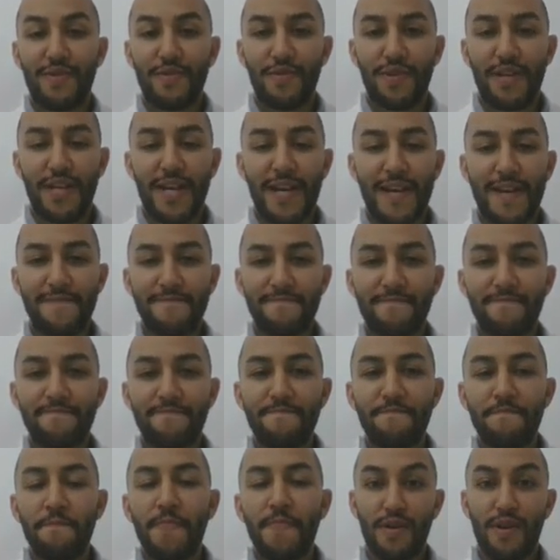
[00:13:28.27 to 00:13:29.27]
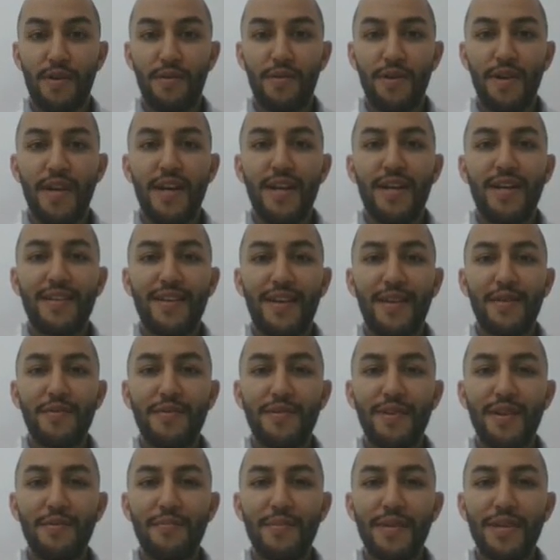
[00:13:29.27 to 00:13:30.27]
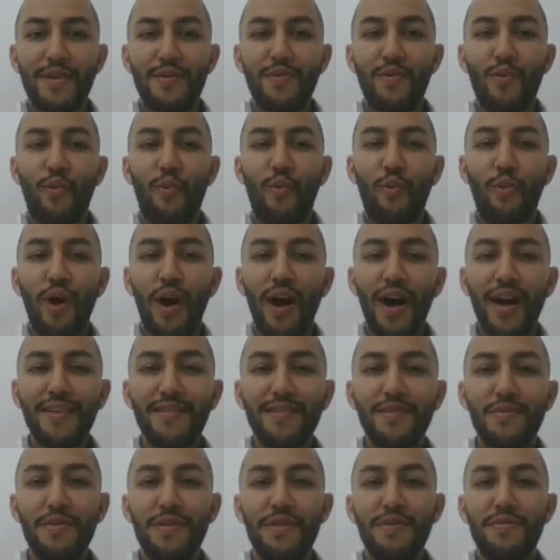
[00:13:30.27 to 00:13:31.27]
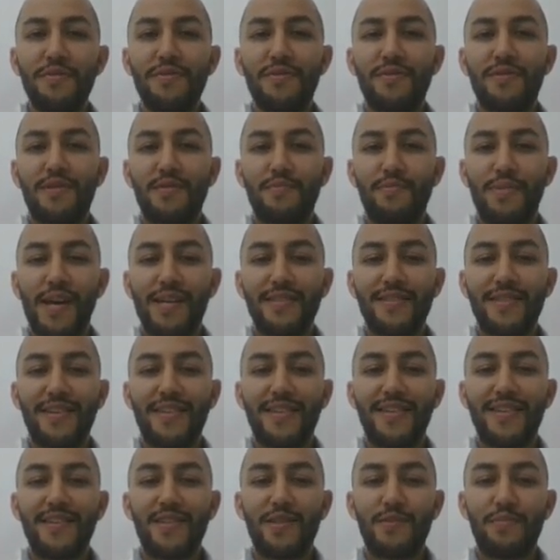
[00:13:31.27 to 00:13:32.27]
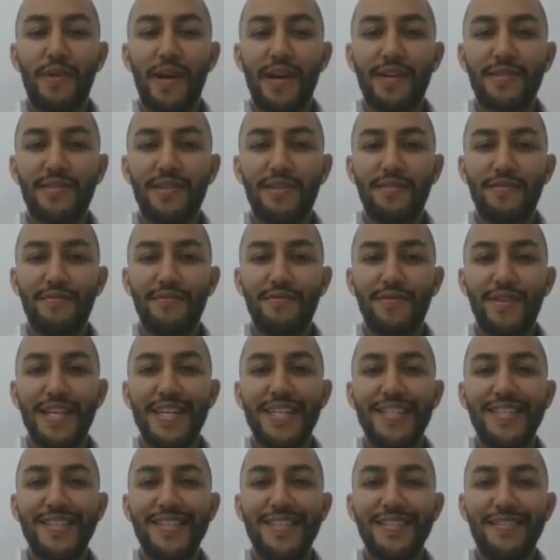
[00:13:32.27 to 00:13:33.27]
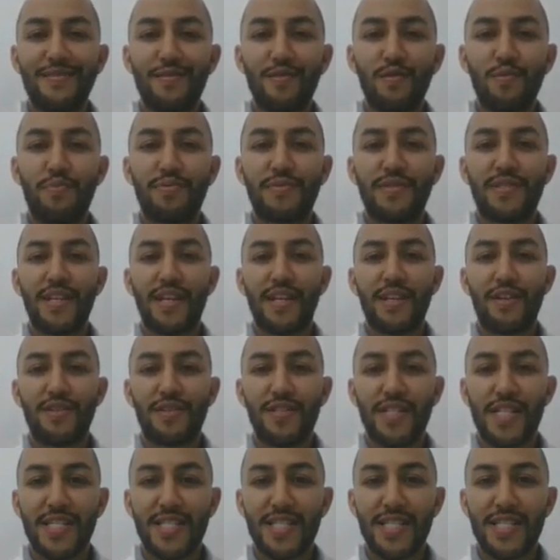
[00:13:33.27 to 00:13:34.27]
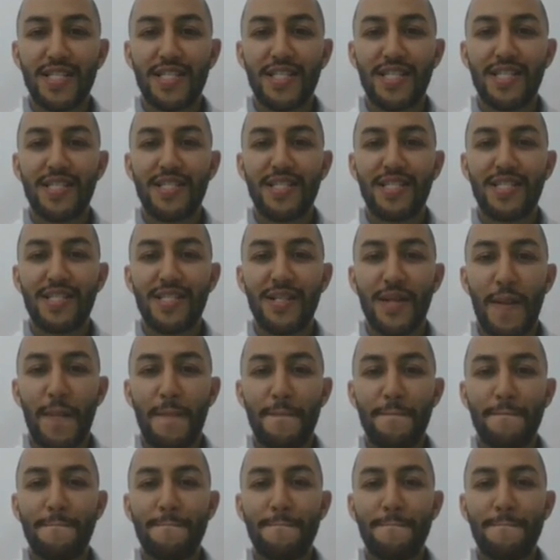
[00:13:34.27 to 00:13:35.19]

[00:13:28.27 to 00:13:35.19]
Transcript: Okay, so can you tell me why do we use despite and in spite of in these two particular sentences?